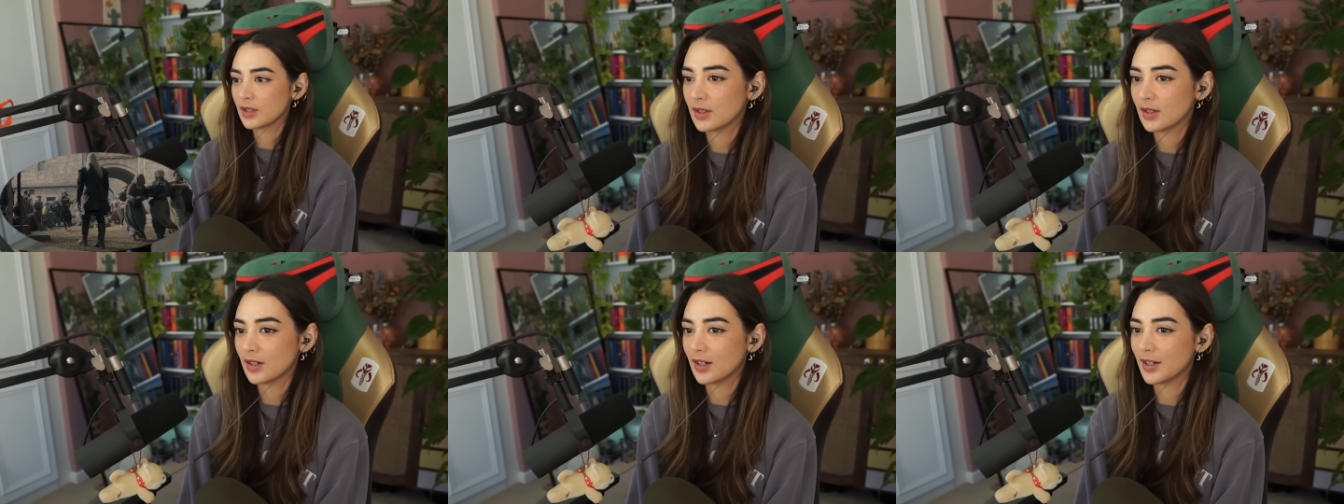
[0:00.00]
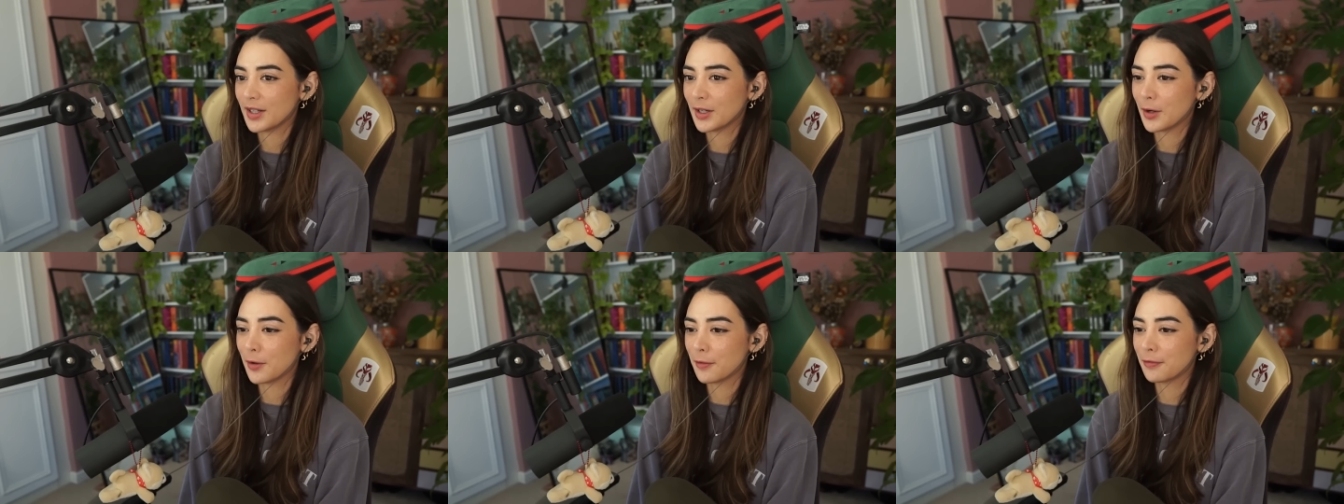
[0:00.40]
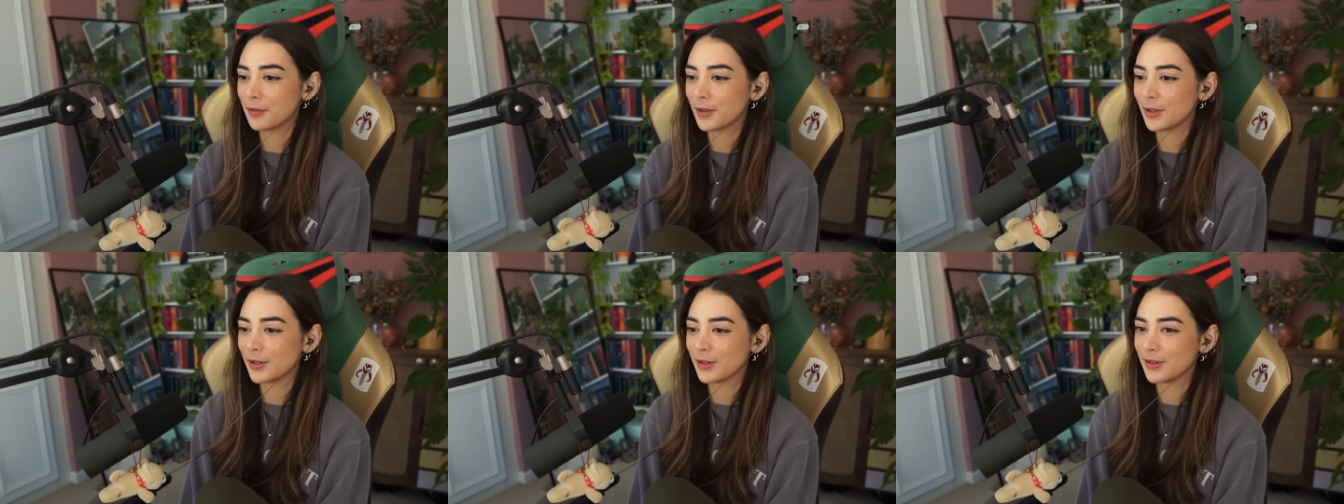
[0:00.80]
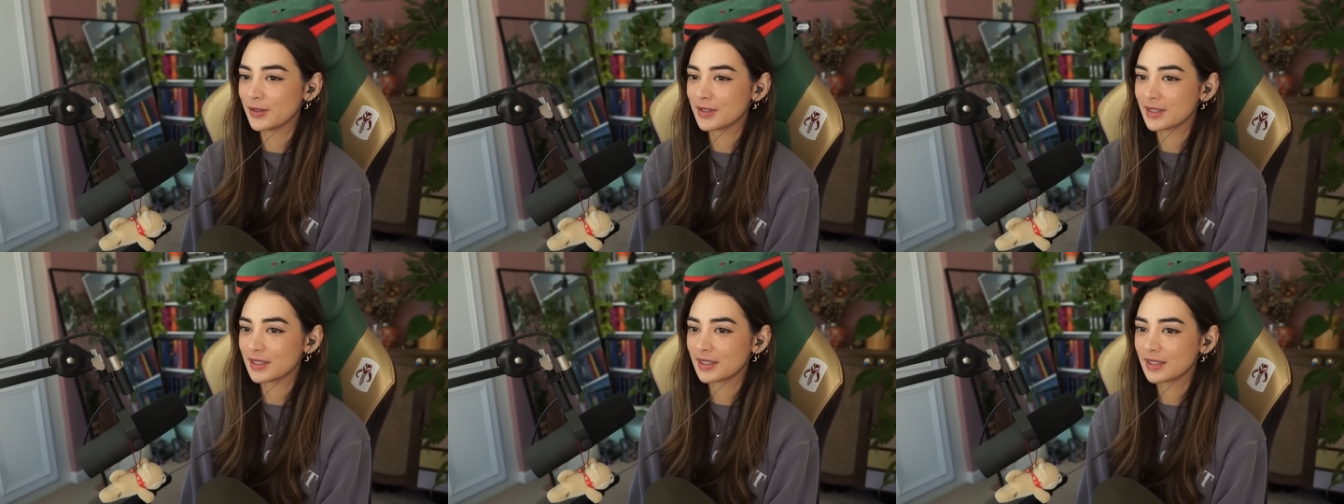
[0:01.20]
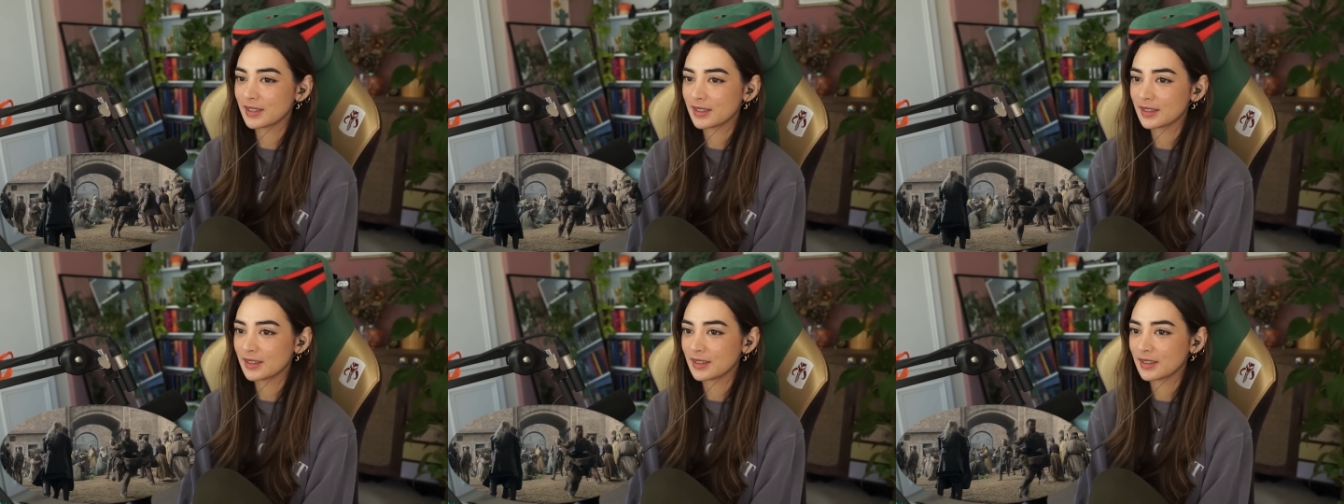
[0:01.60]
Oh, they got food.
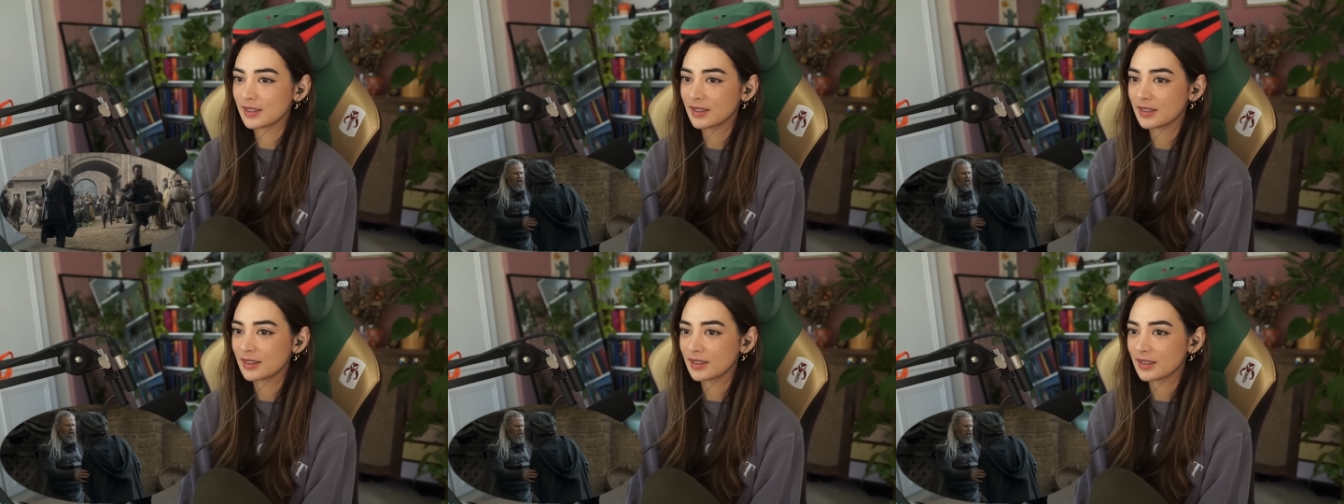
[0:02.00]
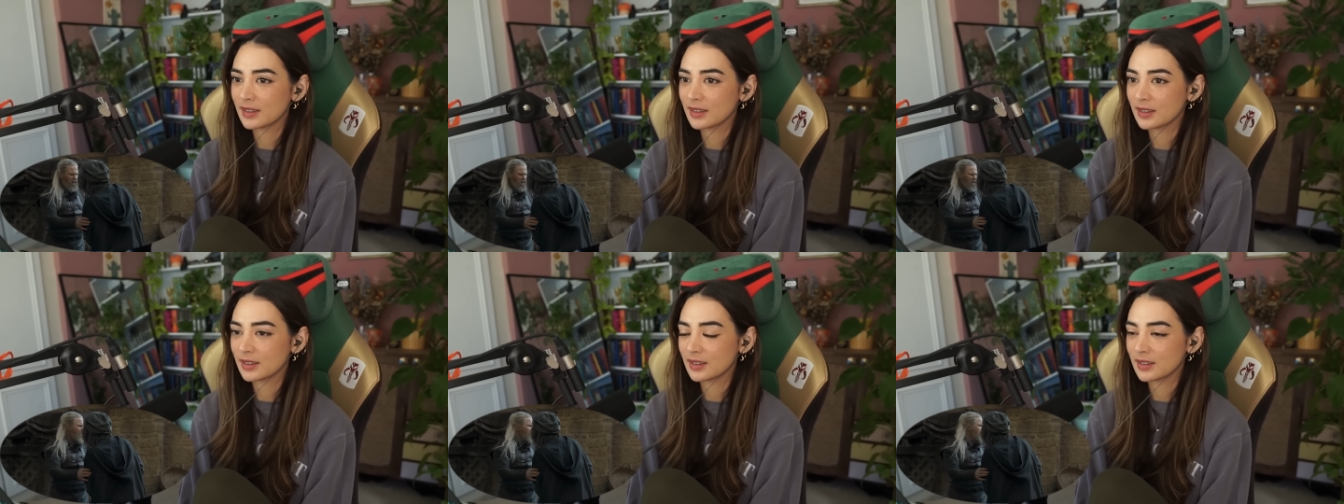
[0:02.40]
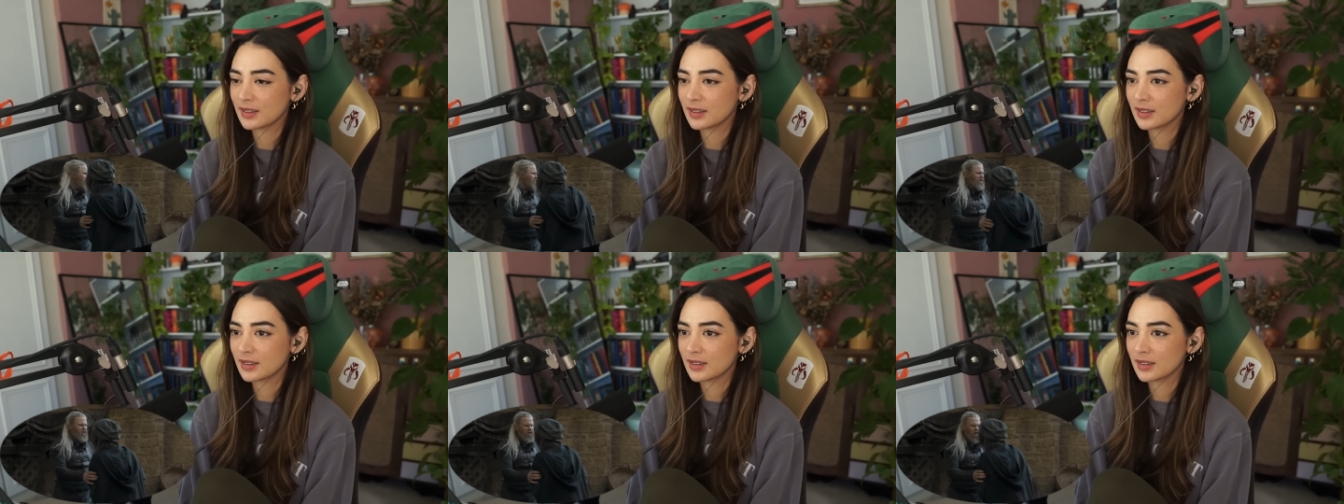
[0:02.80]
Food. we ship's.